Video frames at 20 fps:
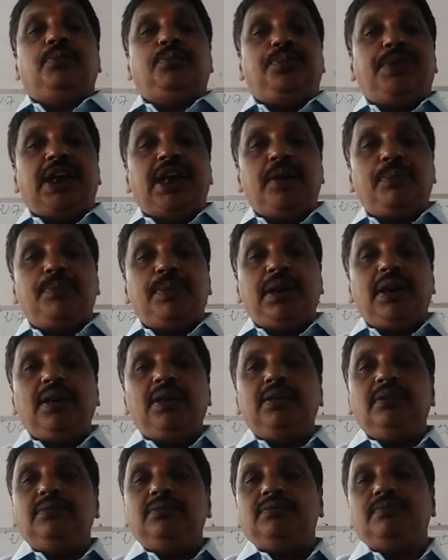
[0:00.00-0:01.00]

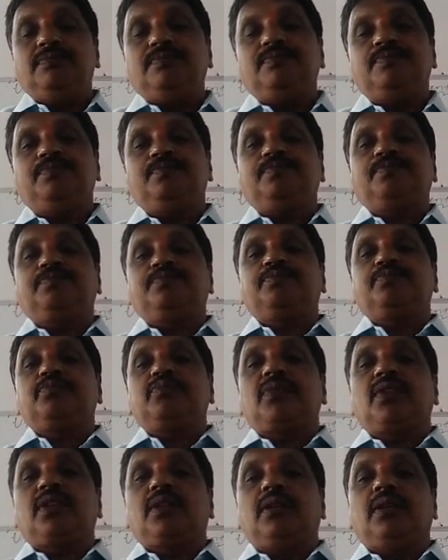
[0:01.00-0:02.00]
People
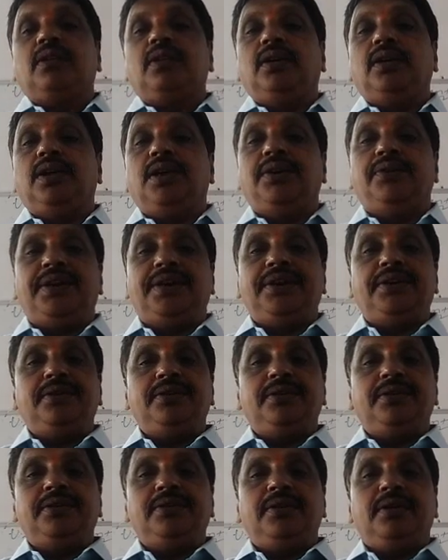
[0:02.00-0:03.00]
living,
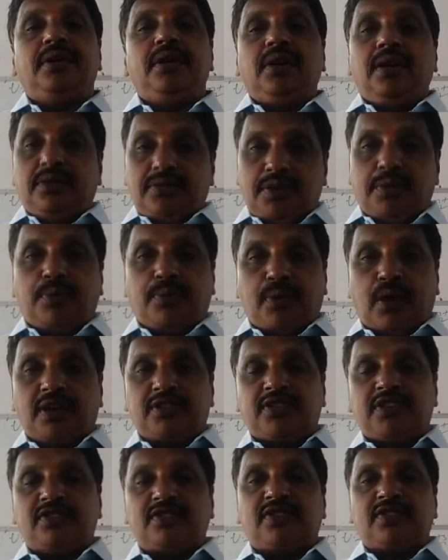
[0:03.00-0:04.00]
the
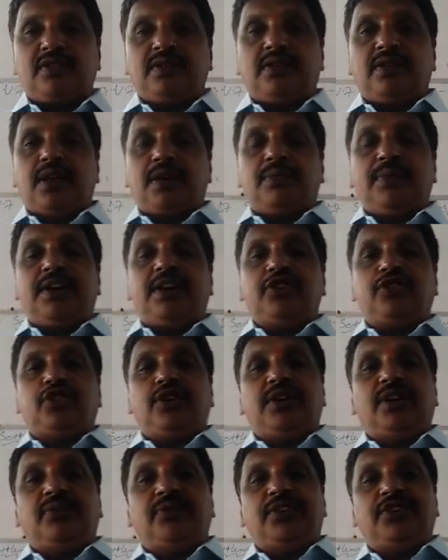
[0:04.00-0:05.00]
process,
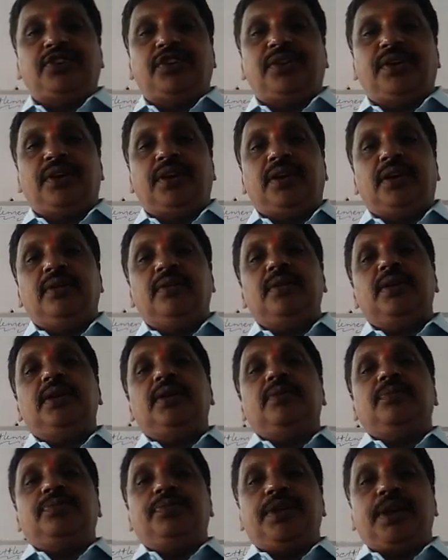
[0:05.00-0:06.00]
urbanization definition, Nana.
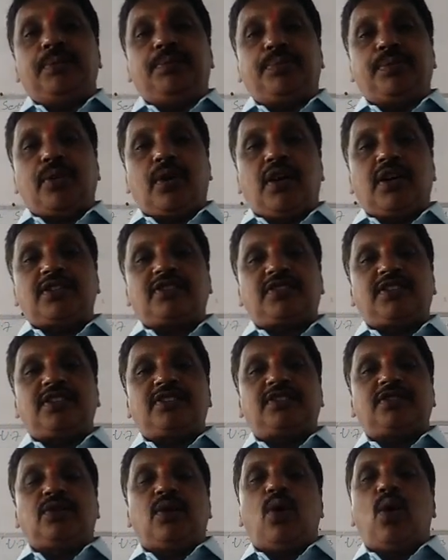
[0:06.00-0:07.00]
The
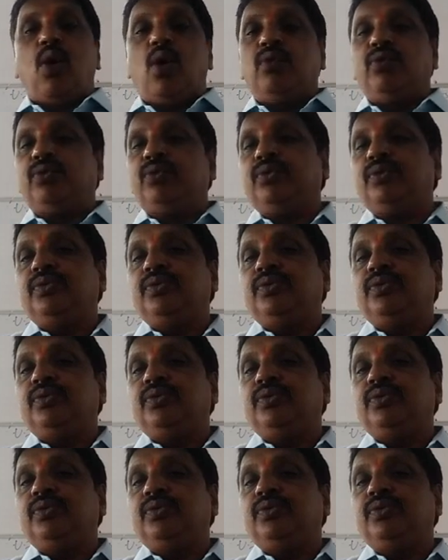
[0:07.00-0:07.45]
process of